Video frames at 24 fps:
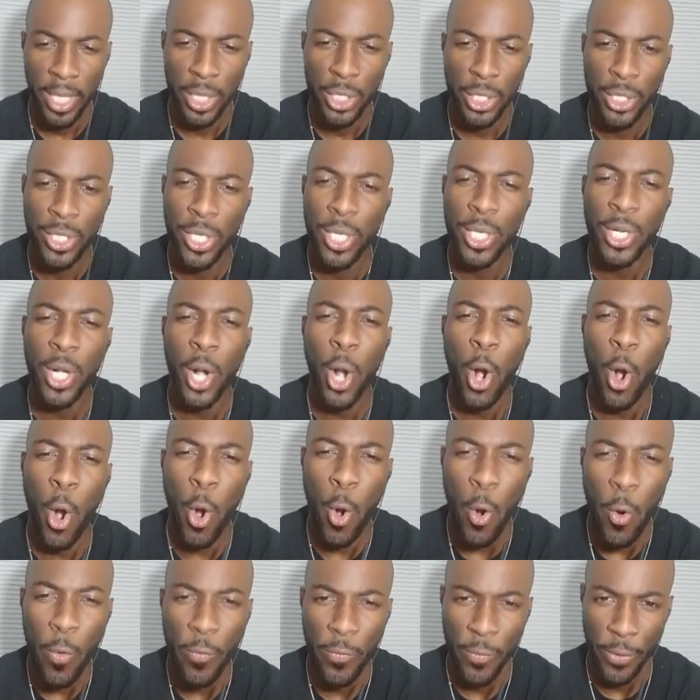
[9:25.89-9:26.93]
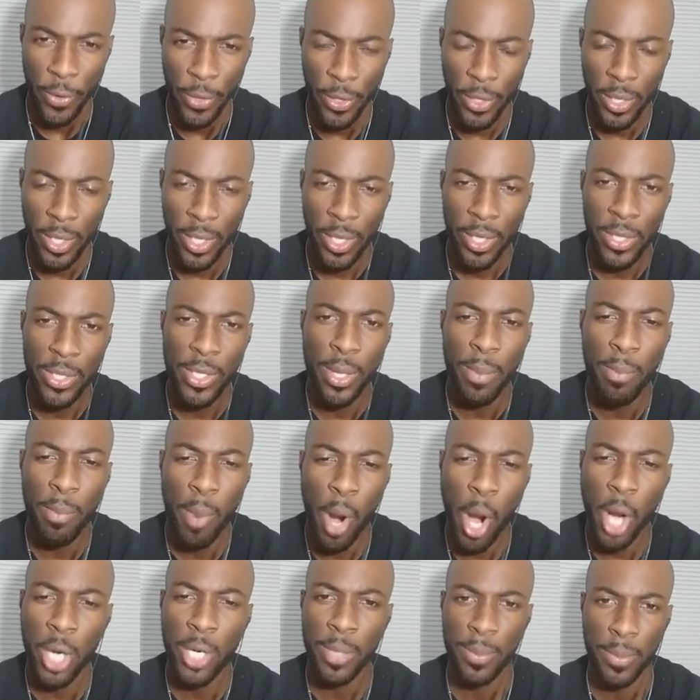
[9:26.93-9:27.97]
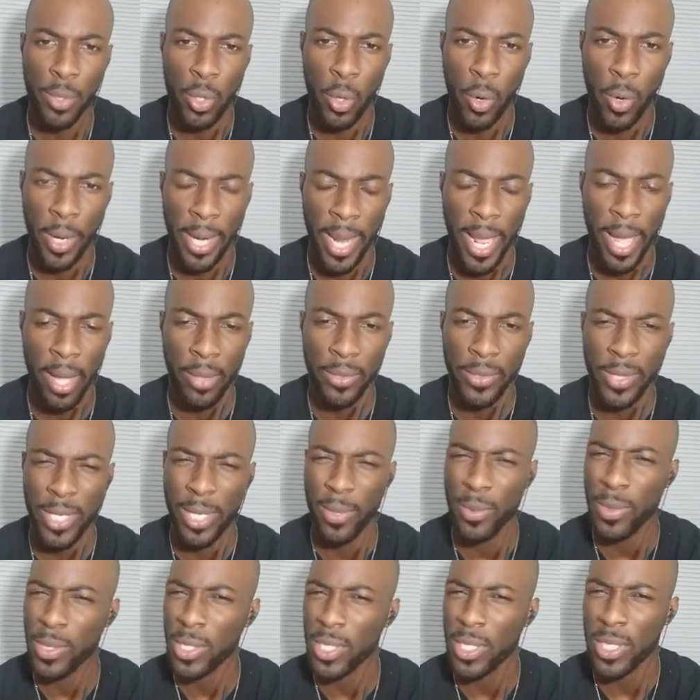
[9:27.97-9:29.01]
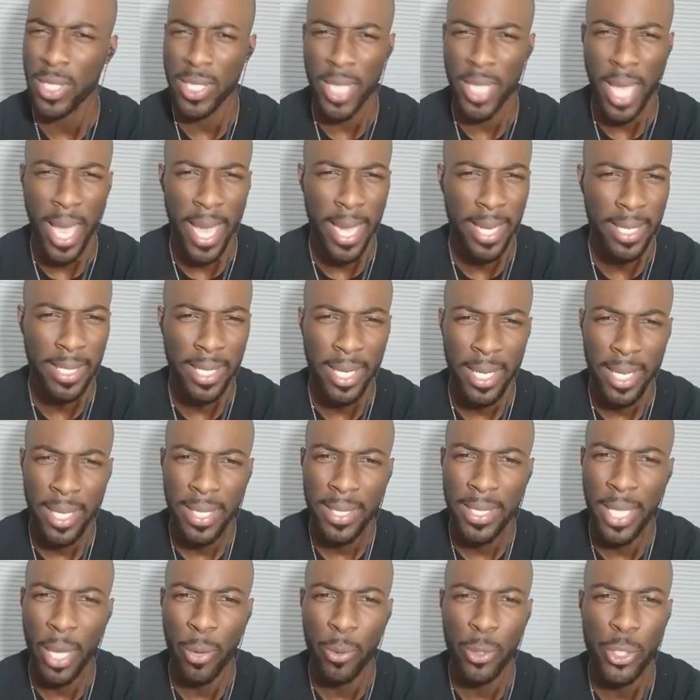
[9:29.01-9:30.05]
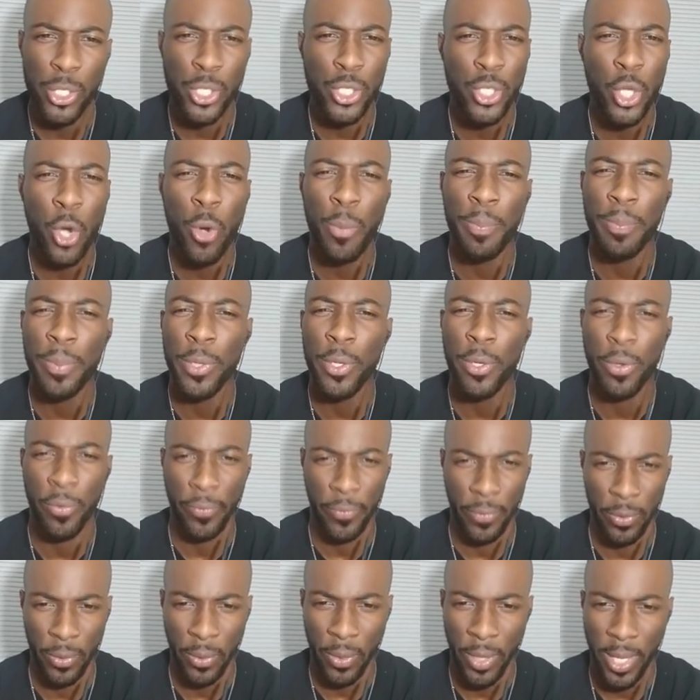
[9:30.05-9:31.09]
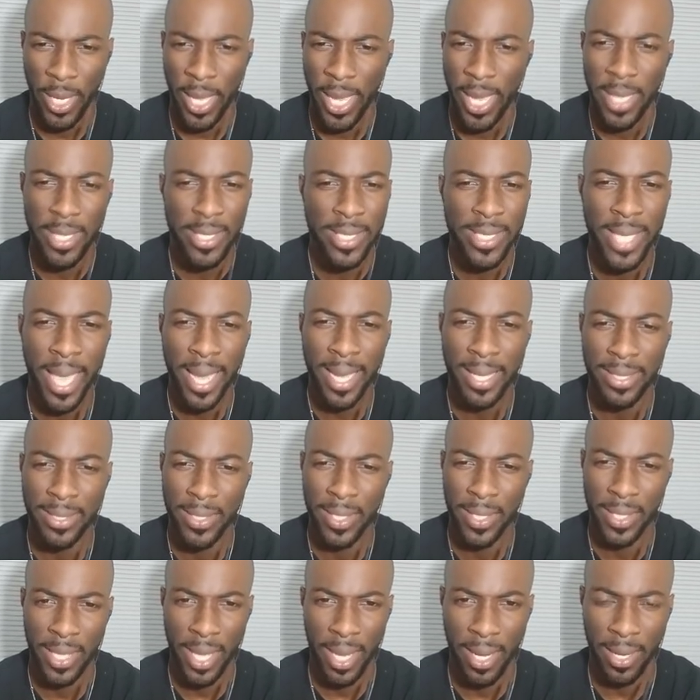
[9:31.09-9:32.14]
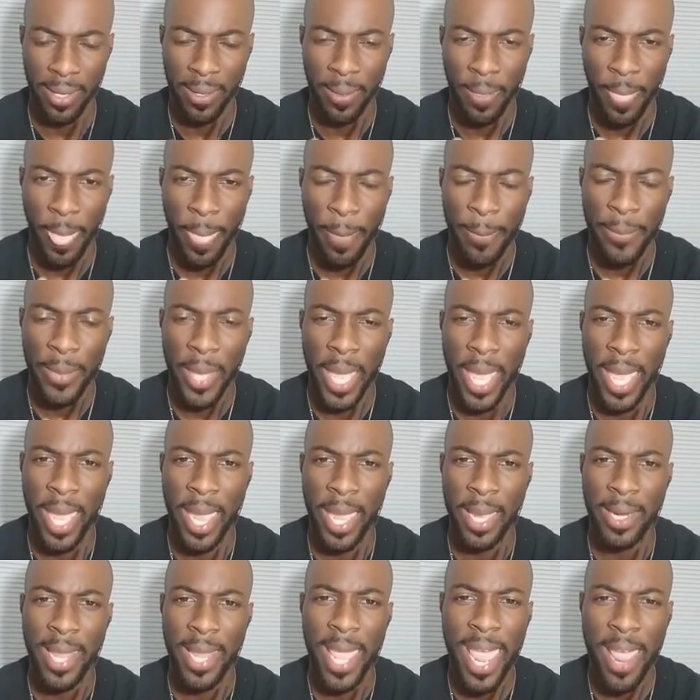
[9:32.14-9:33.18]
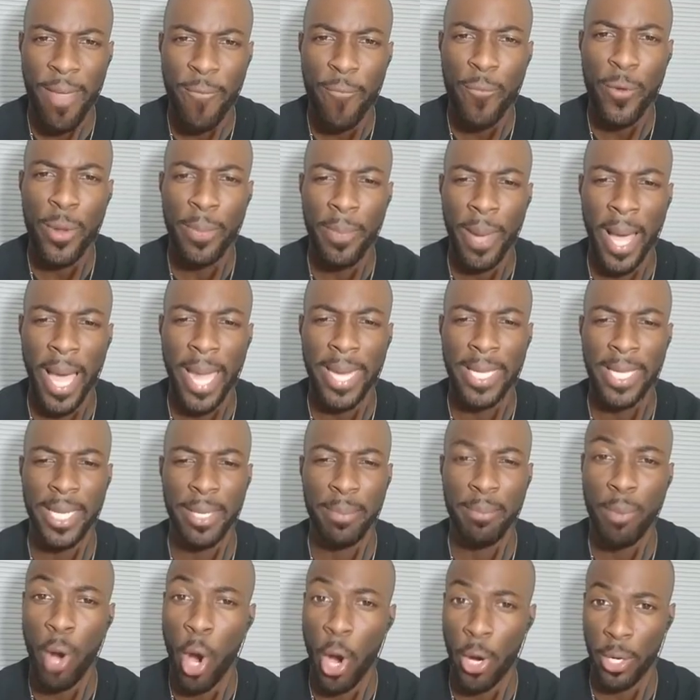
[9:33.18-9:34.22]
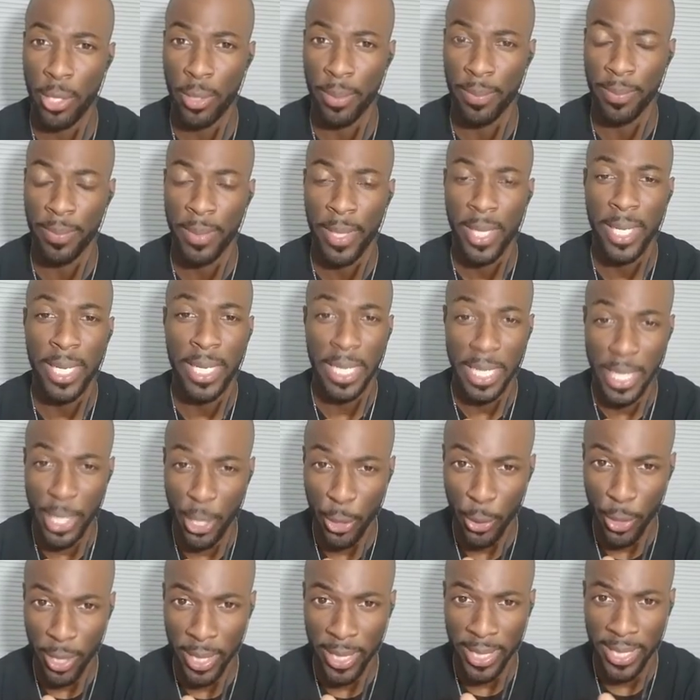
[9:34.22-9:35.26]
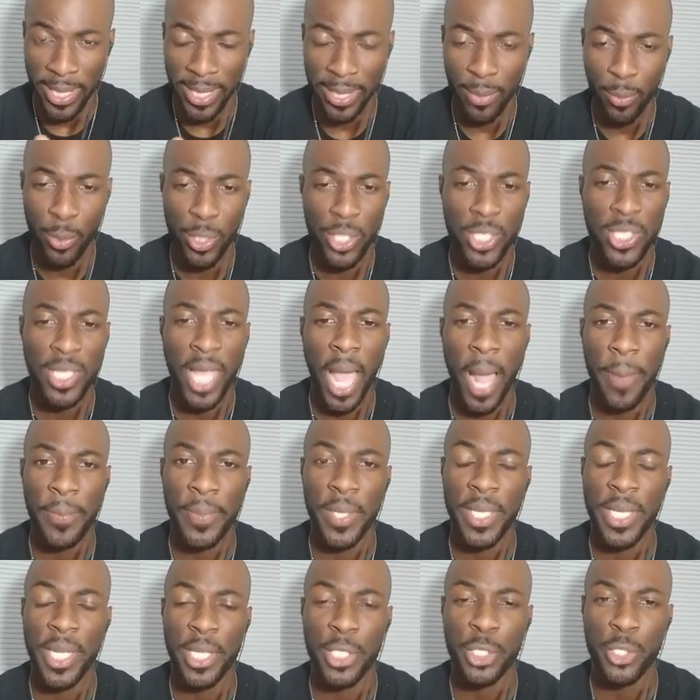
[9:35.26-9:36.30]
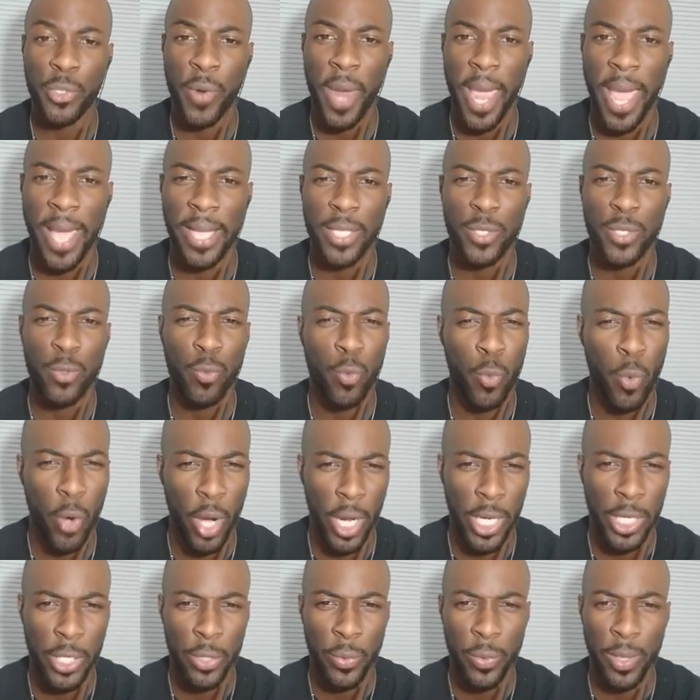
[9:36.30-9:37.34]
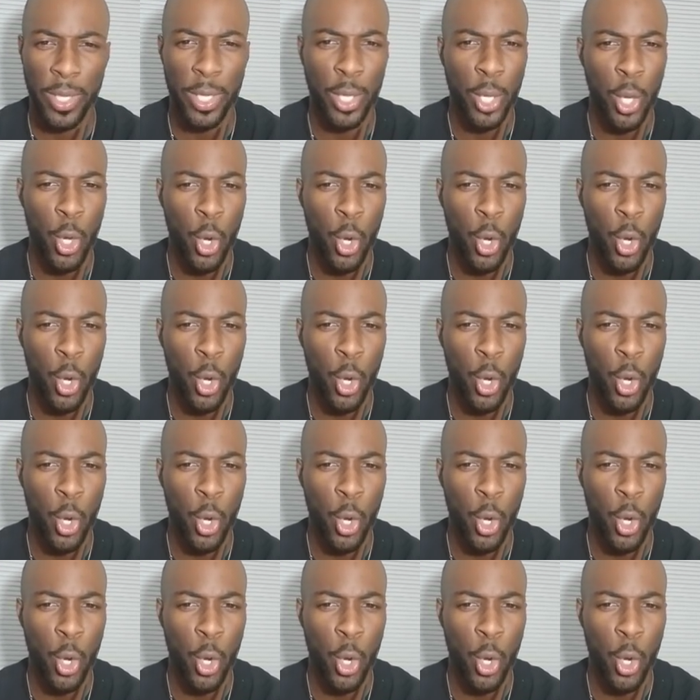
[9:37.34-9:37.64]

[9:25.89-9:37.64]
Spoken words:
took over the Markham courthouse. It was a site that was so beautiful and second to none. And everybody in Markham literally was stopped in their tracks, wondering